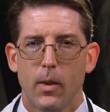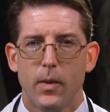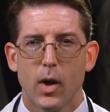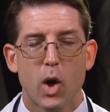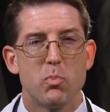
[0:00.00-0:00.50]

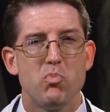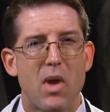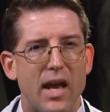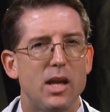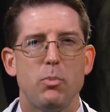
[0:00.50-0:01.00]
There are
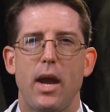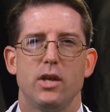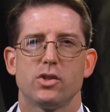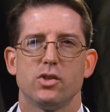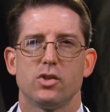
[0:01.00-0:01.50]
many
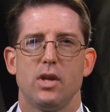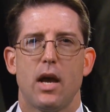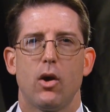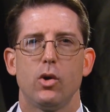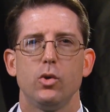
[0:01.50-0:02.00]
patients
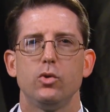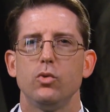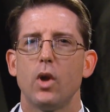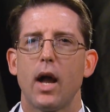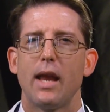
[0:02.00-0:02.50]
now who
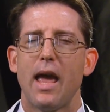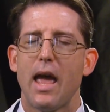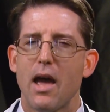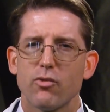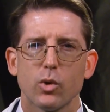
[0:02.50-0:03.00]
do not
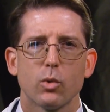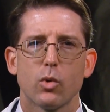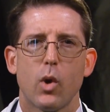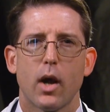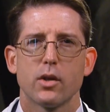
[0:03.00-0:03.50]
ever
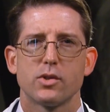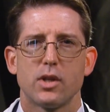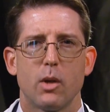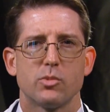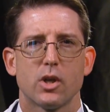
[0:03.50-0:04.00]
require
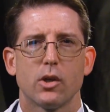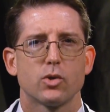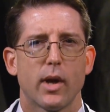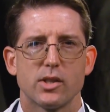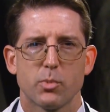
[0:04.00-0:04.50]
stem cell
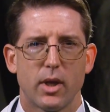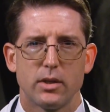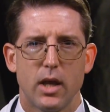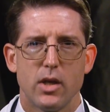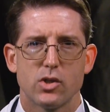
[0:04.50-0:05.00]

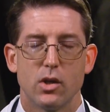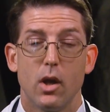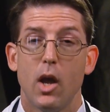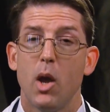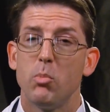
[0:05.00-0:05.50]
transplantation
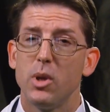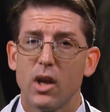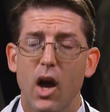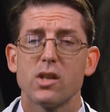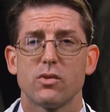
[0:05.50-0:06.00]

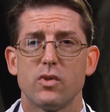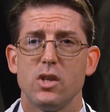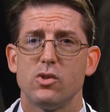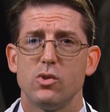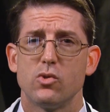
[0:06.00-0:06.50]
because of
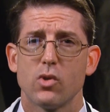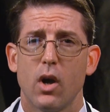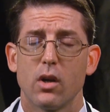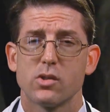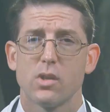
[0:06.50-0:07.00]
these new
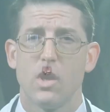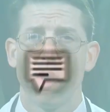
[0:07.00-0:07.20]
drugs.